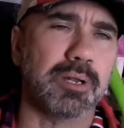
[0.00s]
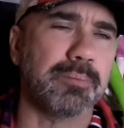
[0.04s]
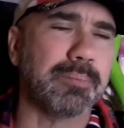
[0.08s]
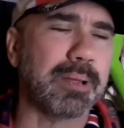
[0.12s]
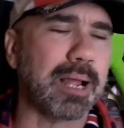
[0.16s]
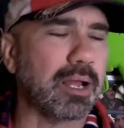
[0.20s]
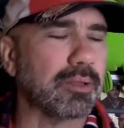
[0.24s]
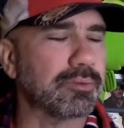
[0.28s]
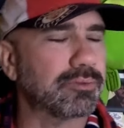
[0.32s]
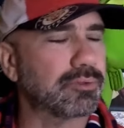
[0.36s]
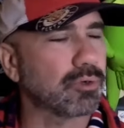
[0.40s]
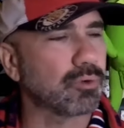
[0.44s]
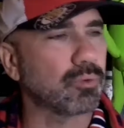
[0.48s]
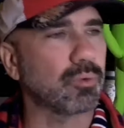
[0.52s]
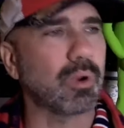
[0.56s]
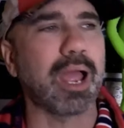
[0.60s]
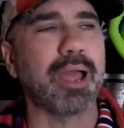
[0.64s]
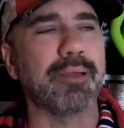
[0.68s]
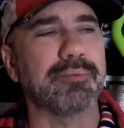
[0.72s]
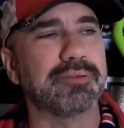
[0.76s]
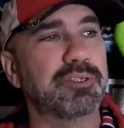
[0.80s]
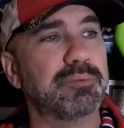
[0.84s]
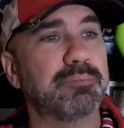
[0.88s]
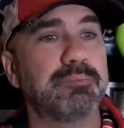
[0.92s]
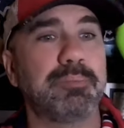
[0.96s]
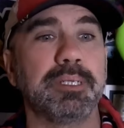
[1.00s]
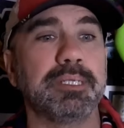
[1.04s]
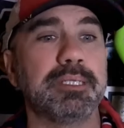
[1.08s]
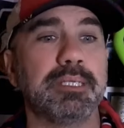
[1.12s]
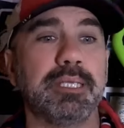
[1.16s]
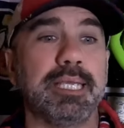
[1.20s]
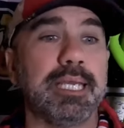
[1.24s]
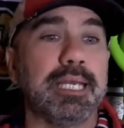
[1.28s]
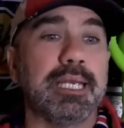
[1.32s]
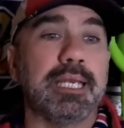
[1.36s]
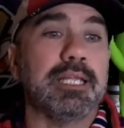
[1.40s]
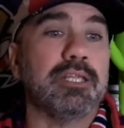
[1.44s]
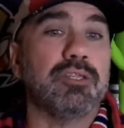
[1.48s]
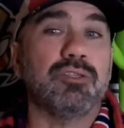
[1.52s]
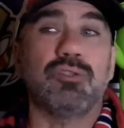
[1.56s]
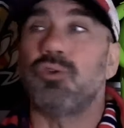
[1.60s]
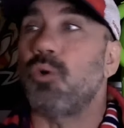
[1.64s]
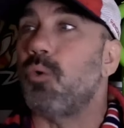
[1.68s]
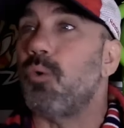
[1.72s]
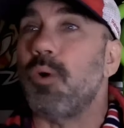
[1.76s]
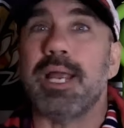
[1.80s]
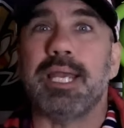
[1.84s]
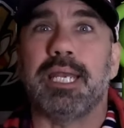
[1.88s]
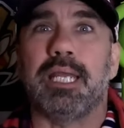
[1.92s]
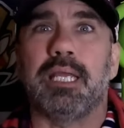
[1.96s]
about the refs, but he didn't
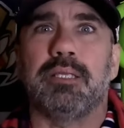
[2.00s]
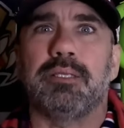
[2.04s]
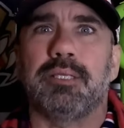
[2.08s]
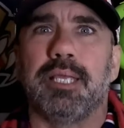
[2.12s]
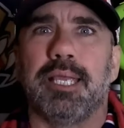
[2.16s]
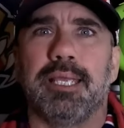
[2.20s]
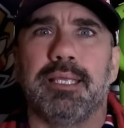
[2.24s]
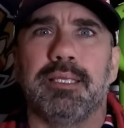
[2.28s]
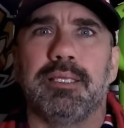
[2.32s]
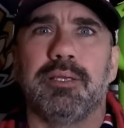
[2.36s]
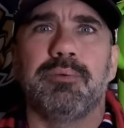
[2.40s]
do anything.